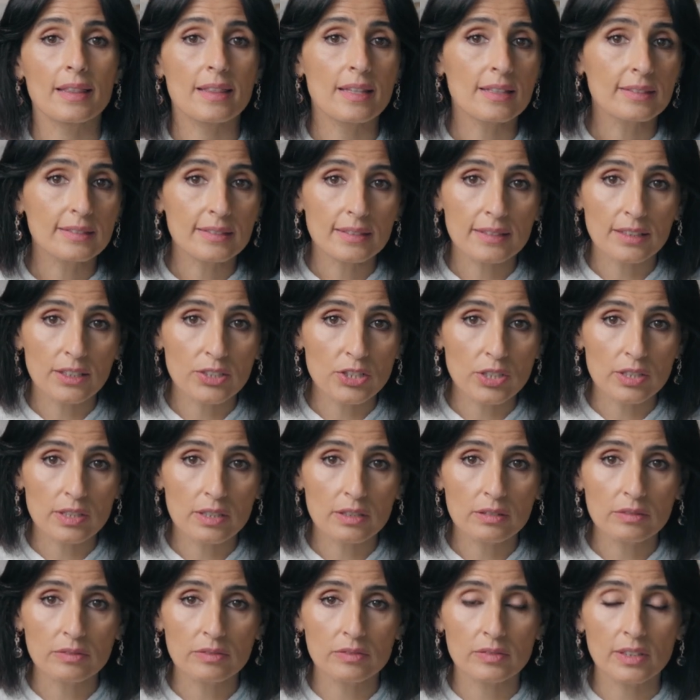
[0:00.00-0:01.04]
This
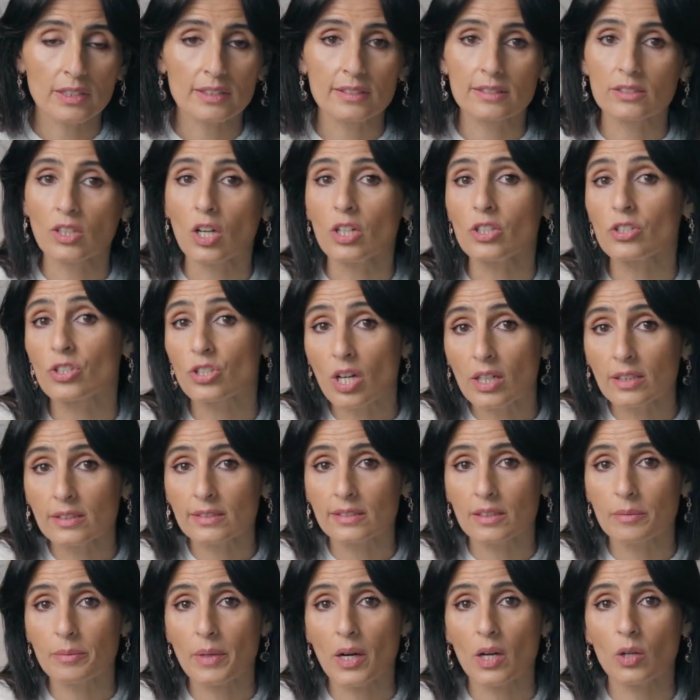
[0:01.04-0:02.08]
initiative is not
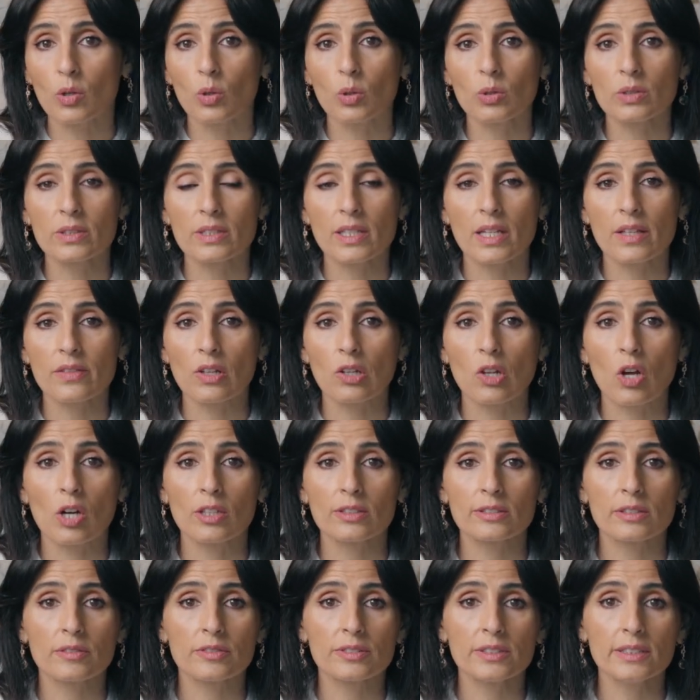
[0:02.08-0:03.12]
just about halting the
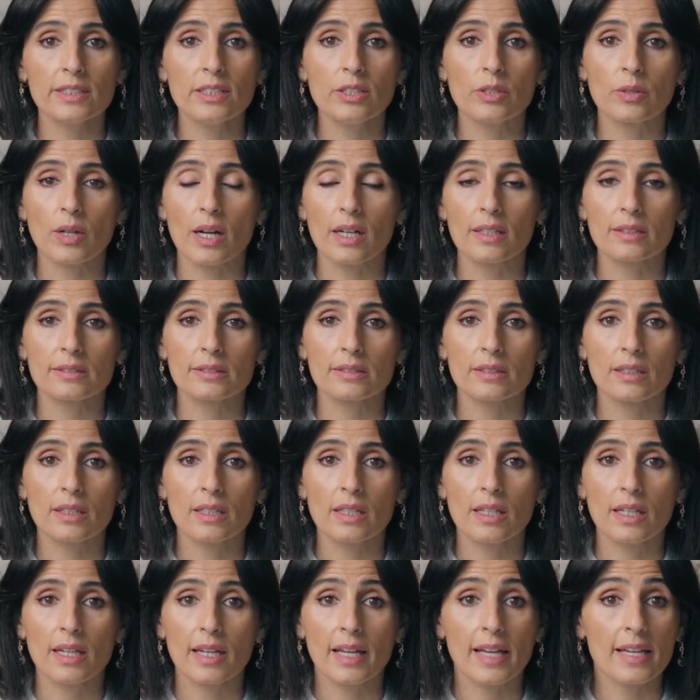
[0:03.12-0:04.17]
loss of seagrass,
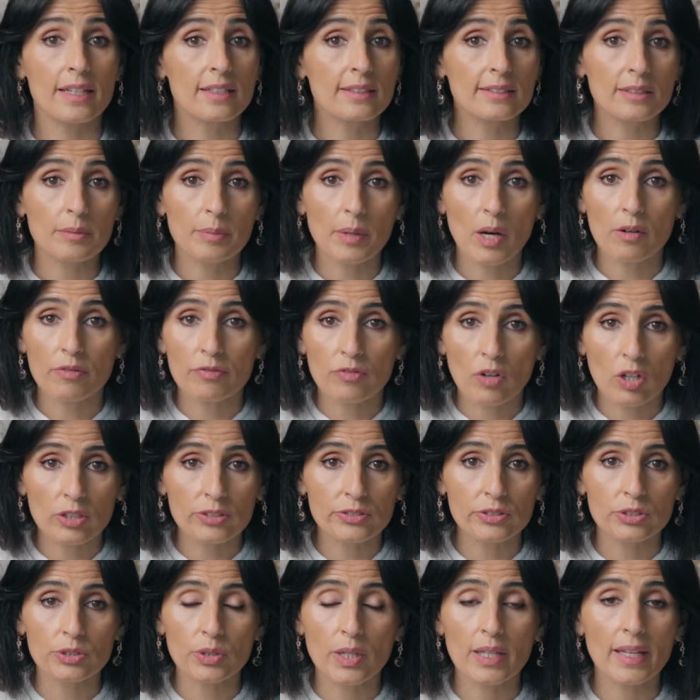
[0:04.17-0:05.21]
it is about
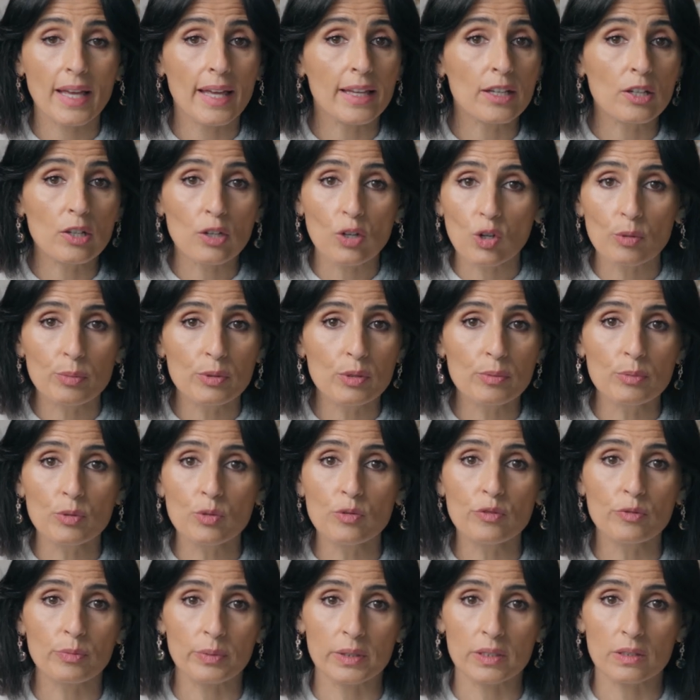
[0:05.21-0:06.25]
fostering a global
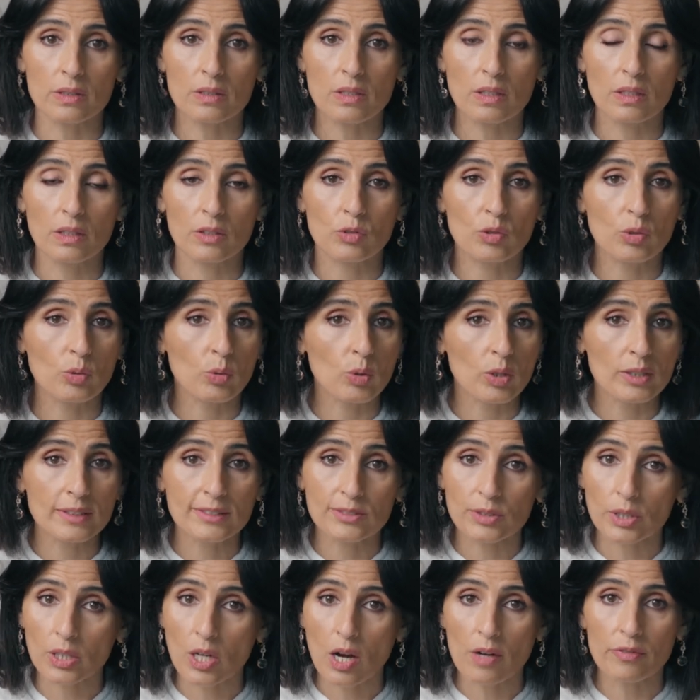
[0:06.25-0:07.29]
movement
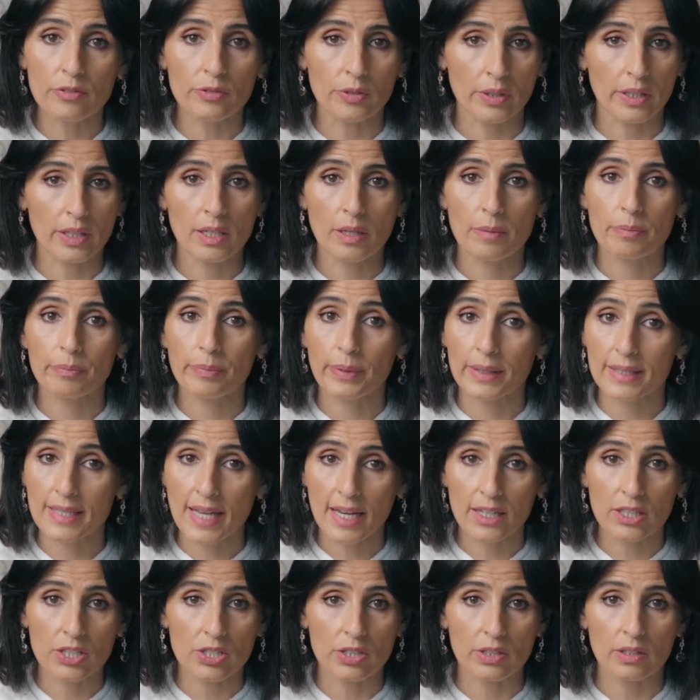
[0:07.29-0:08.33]
towards recovery,
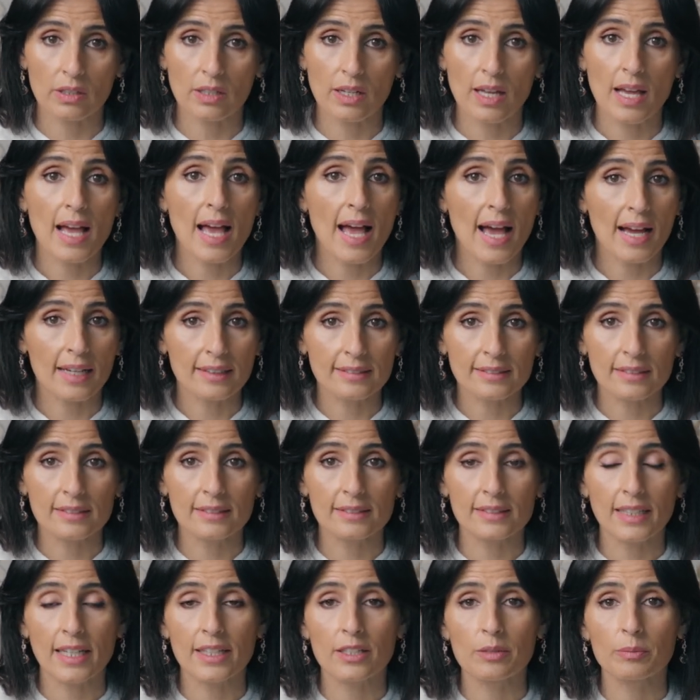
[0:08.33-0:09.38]
protection, and
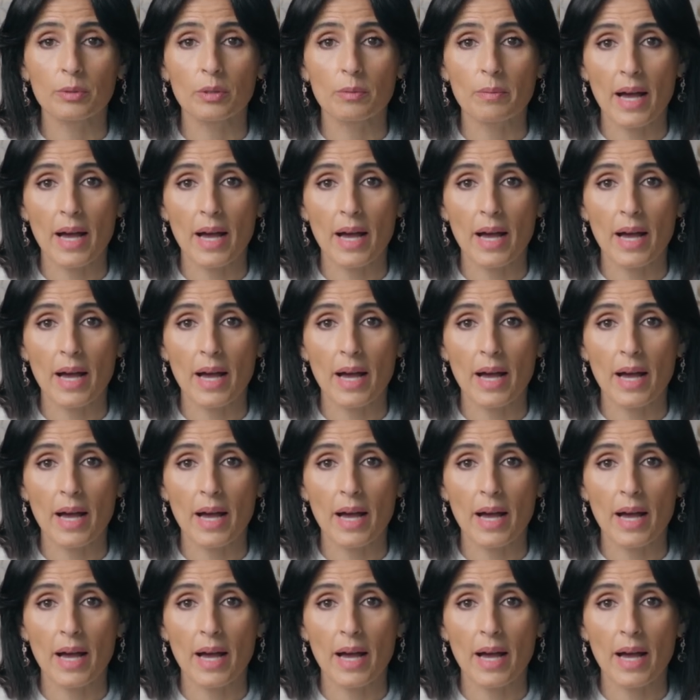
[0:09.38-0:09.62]
sustainable